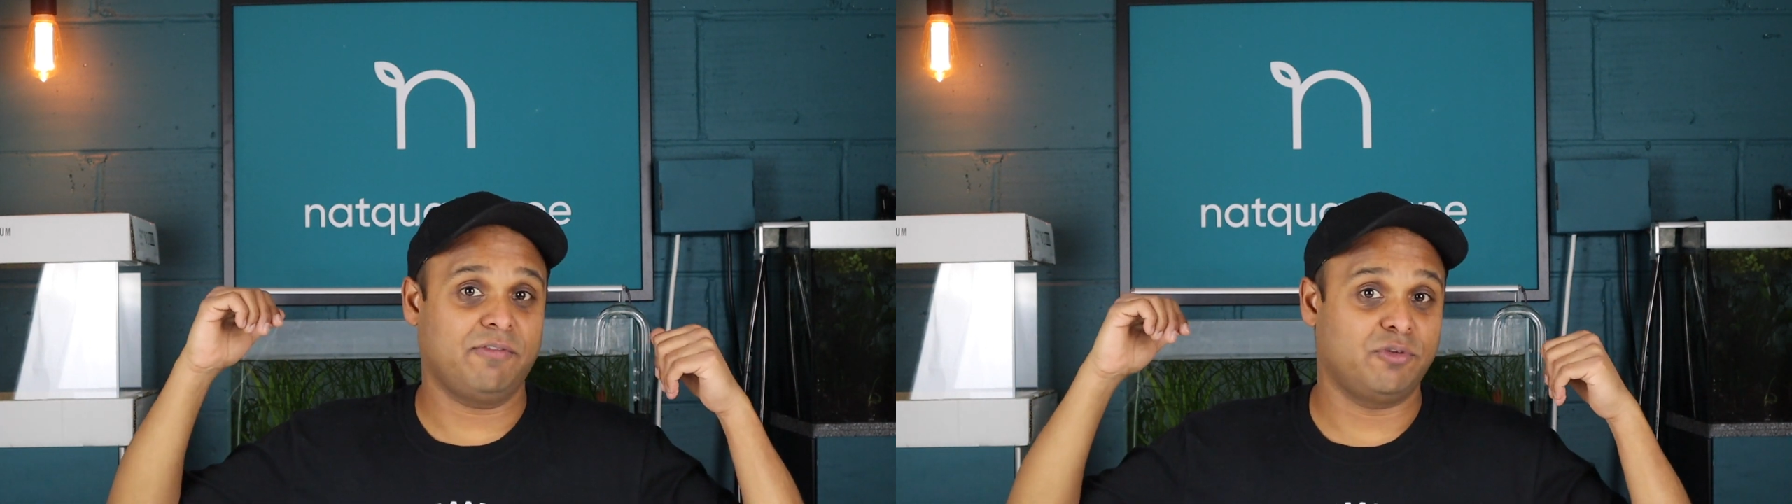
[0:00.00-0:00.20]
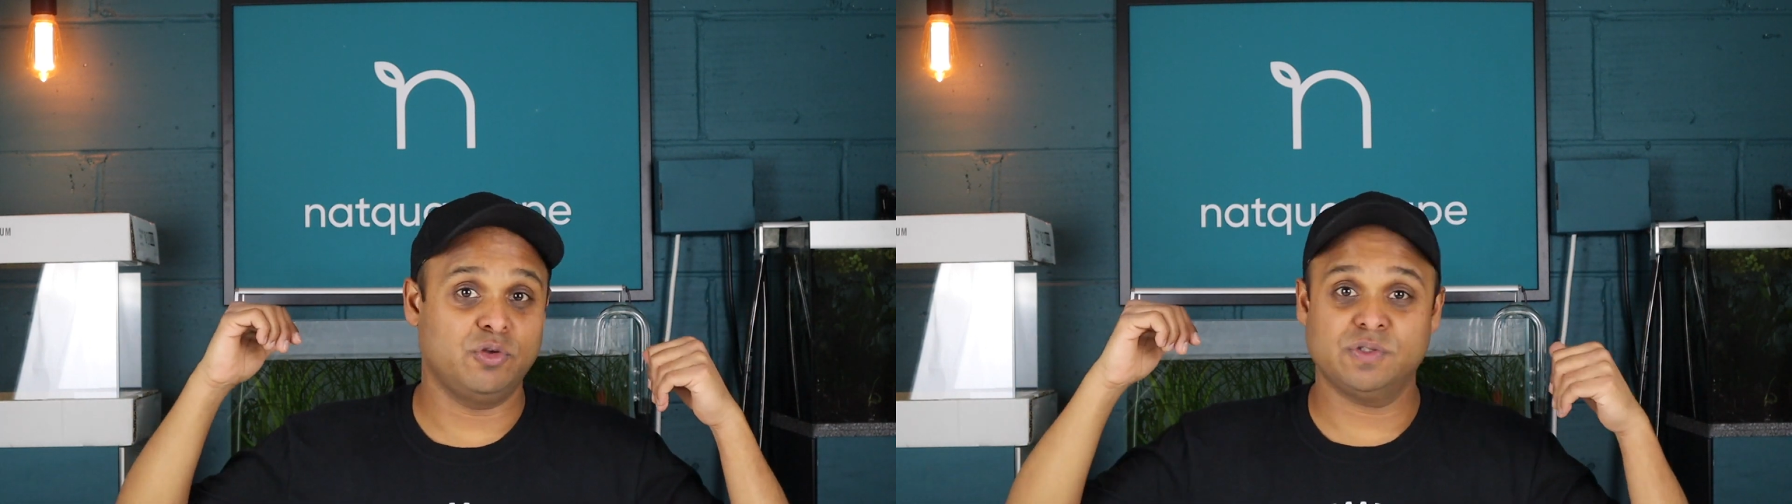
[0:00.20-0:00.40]

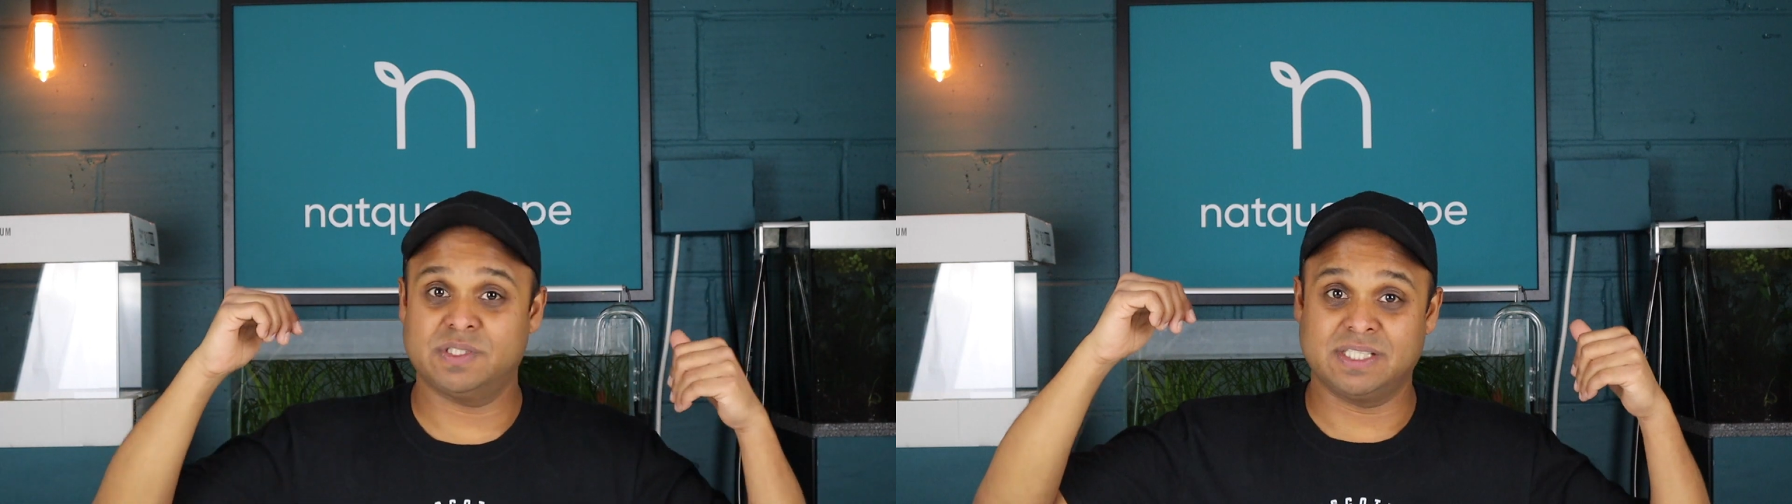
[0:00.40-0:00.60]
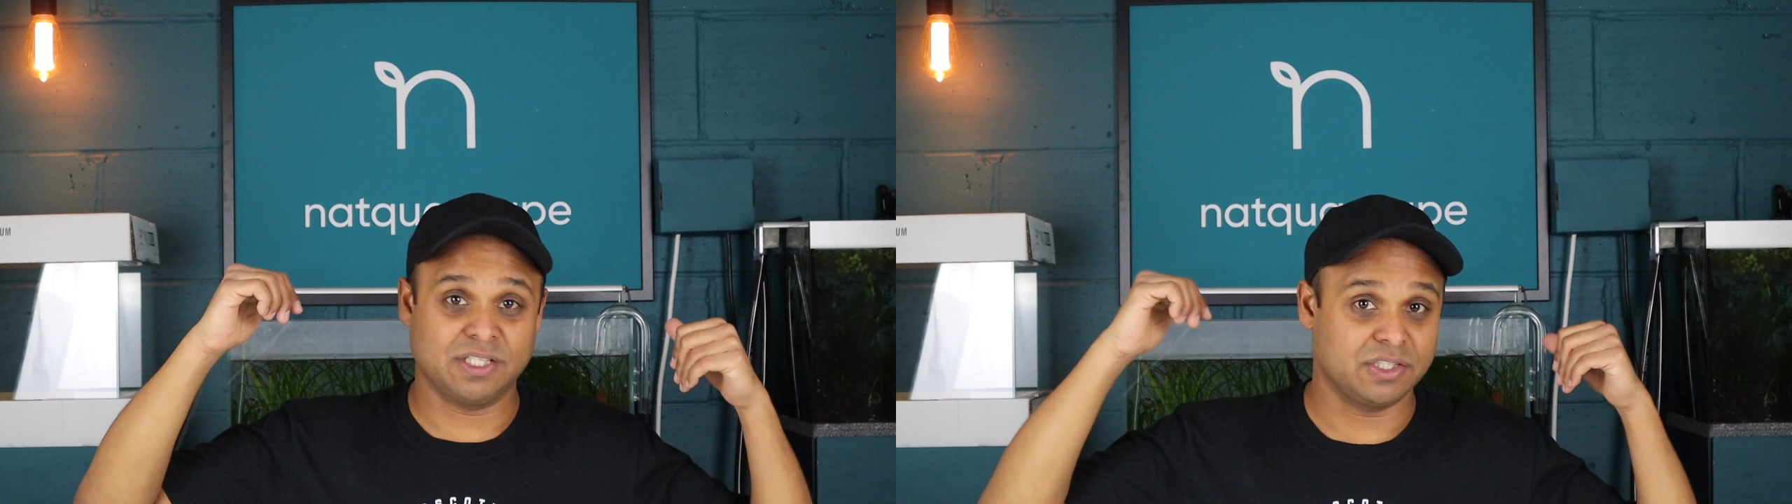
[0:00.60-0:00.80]
I've
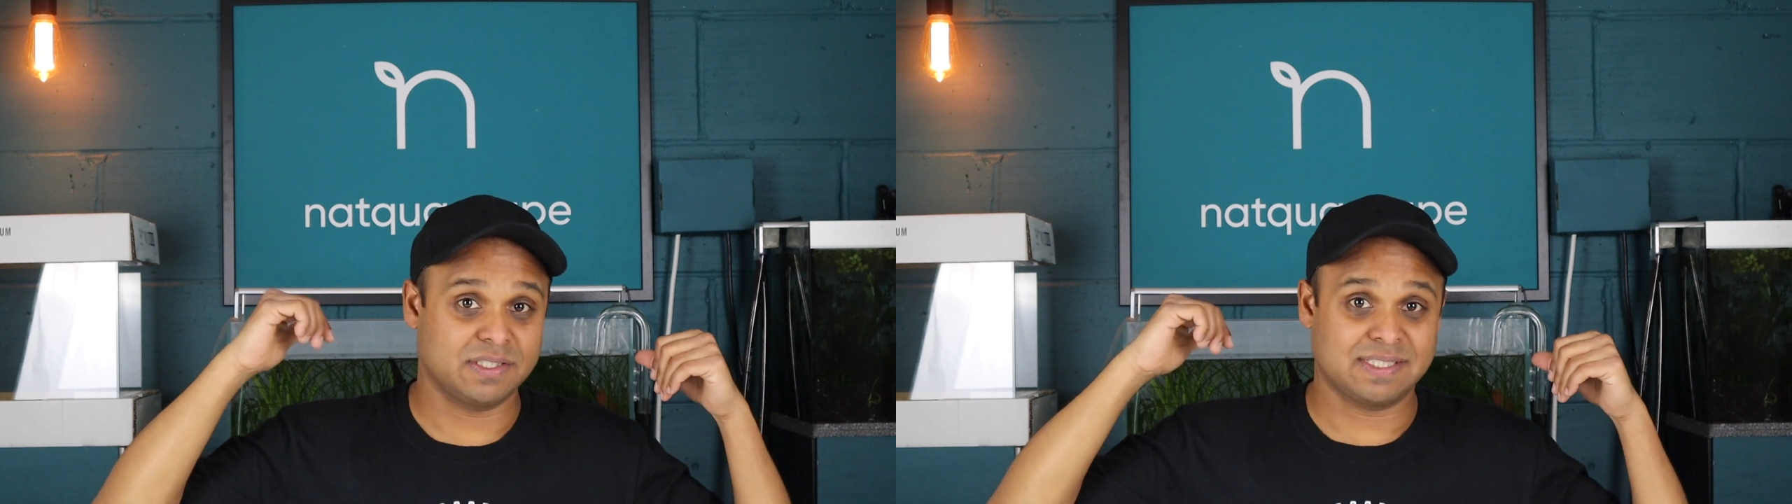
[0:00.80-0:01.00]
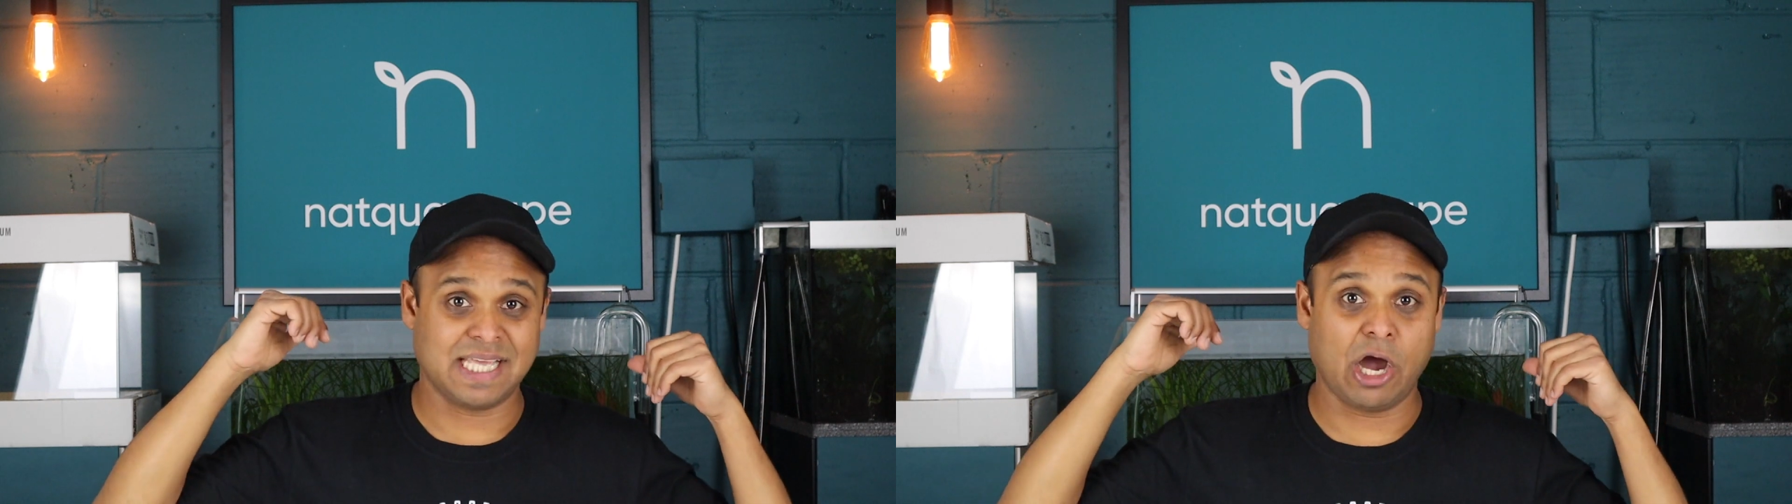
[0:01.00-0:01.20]
used to
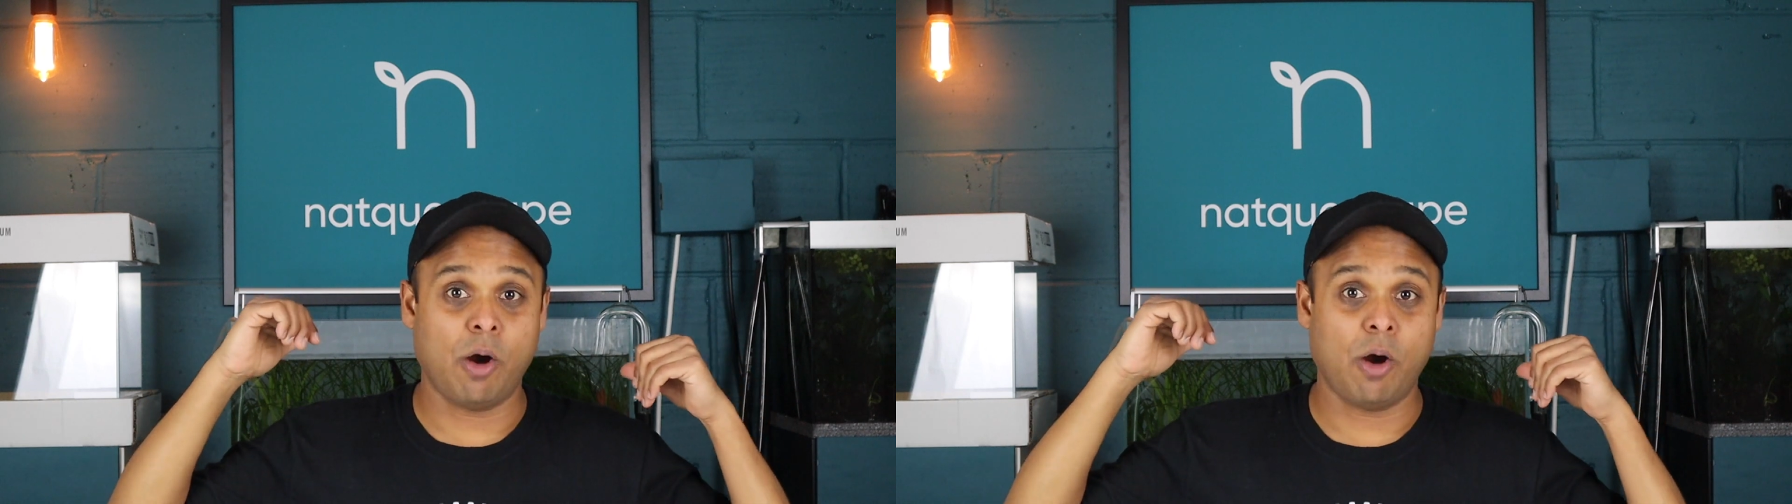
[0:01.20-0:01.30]
set